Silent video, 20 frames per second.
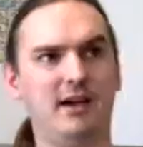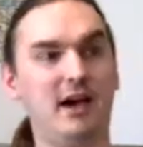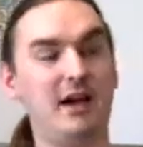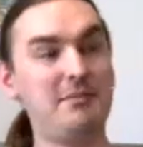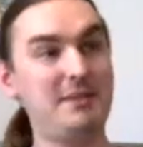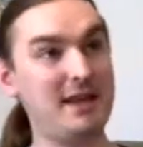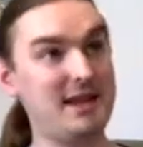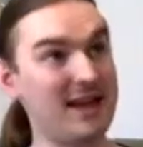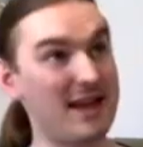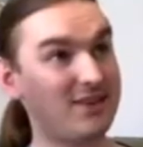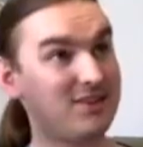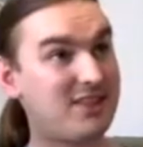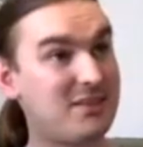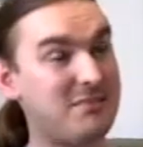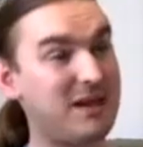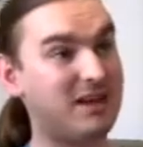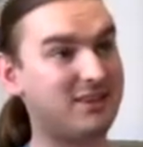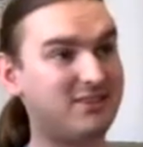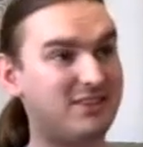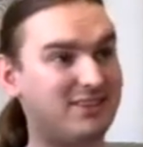I mean, yes,
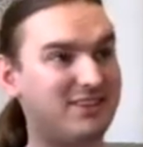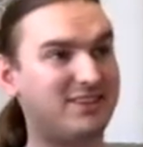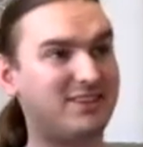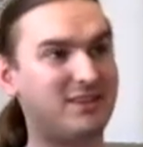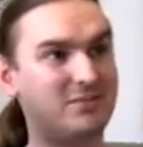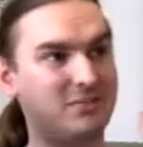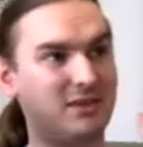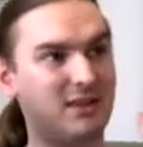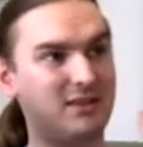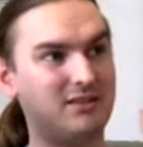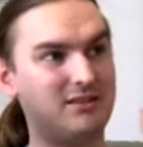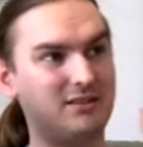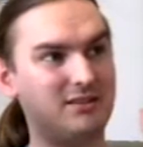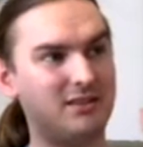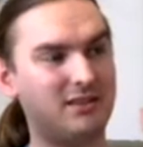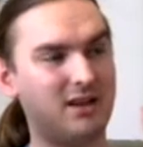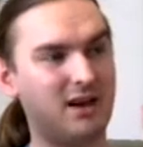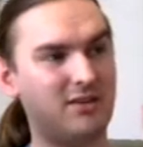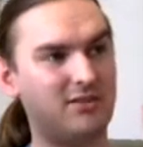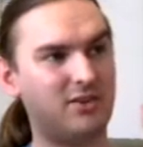the Master System
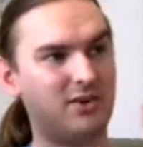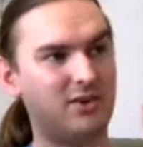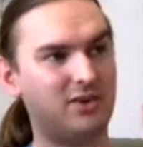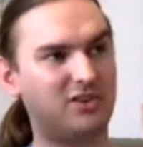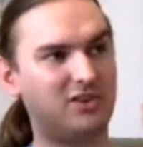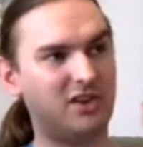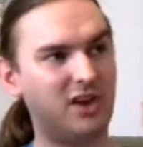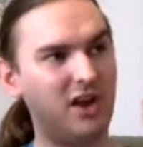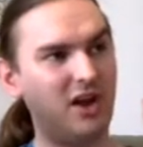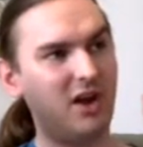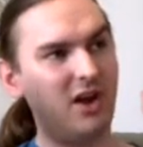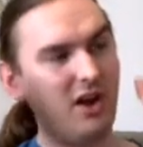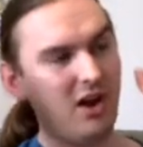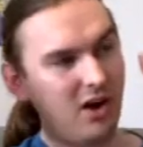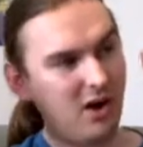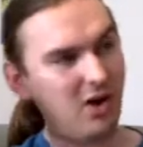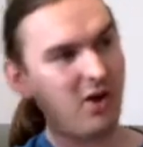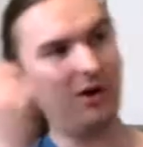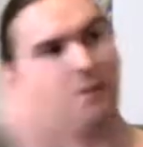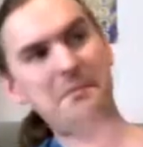covers
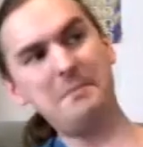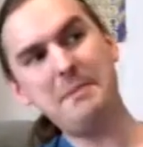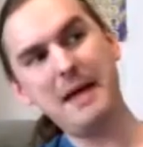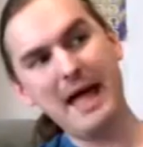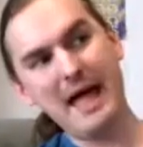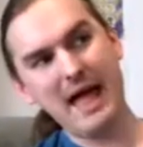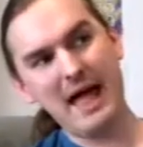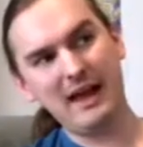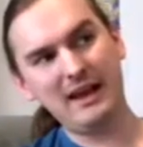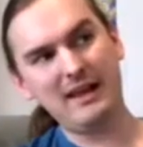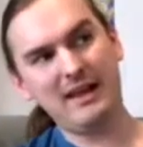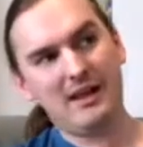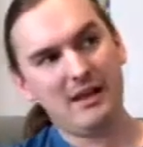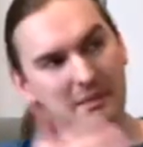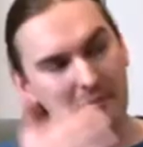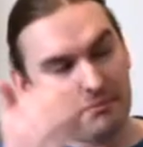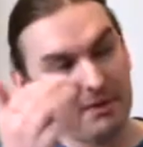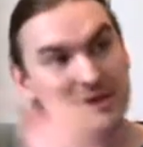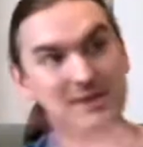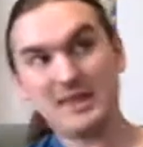are bad,
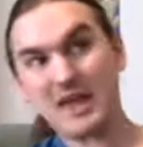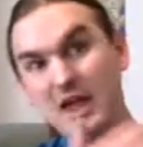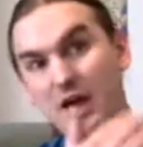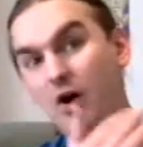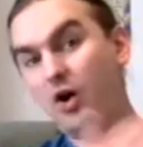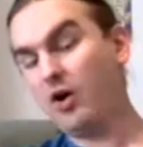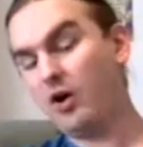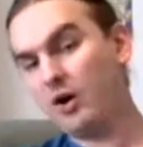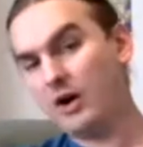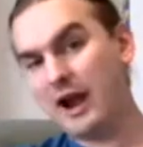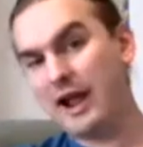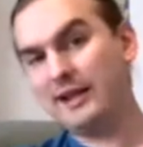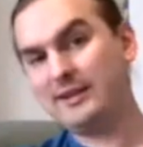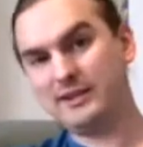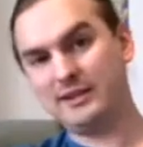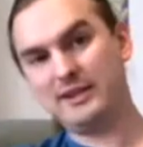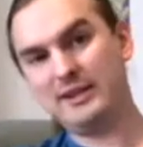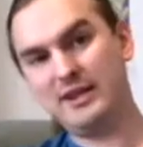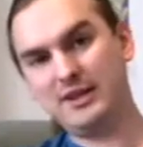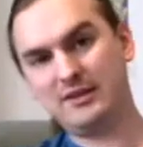but they are
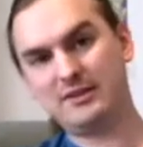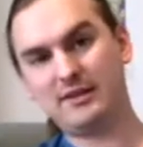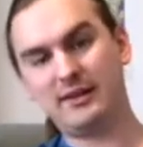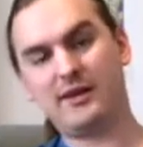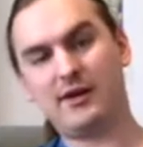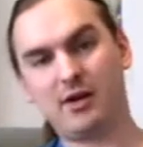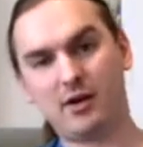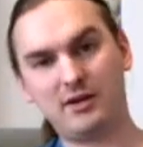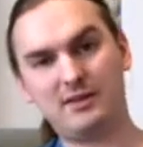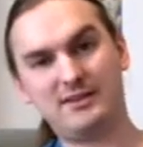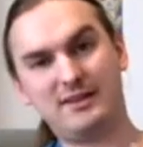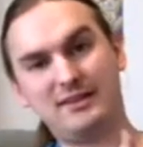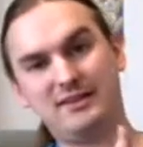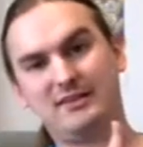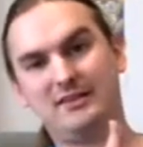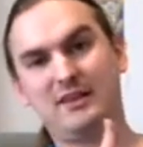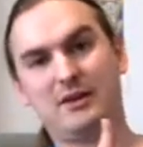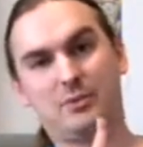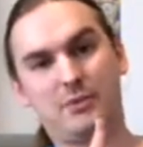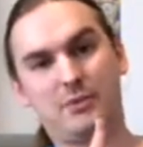at least an artistic